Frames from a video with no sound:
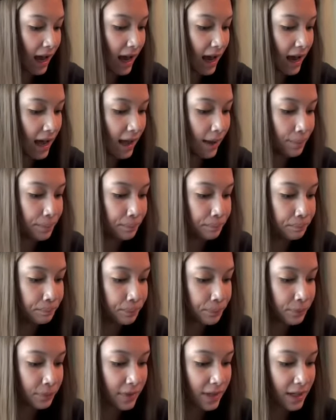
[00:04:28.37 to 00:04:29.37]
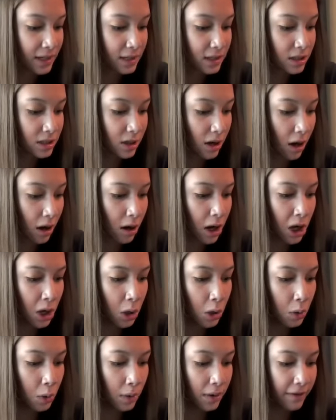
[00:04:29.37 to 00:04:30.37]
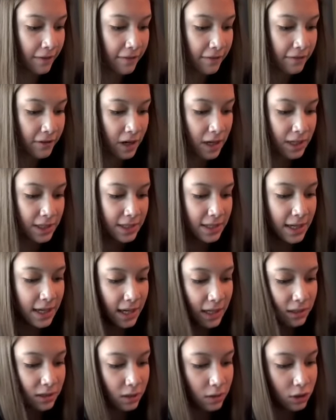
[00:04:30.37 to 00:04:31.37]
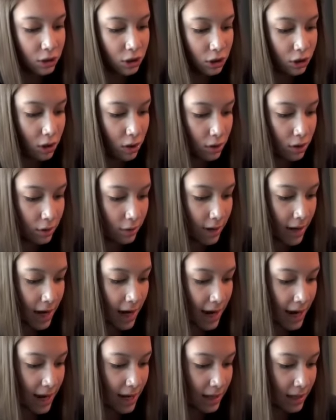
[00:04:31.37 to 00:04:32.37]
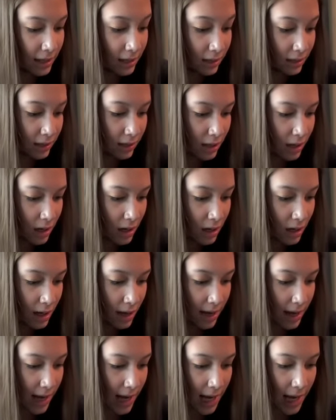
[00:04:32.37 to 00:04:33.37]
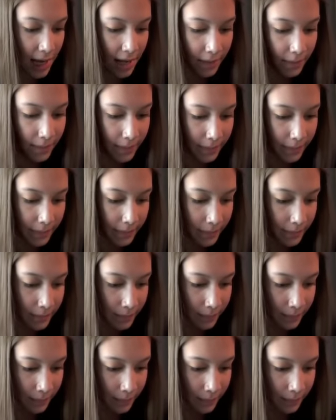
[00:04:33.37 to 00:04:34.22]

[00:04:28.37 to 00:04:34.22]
Um, so first, I guess I'll show you guys. Um,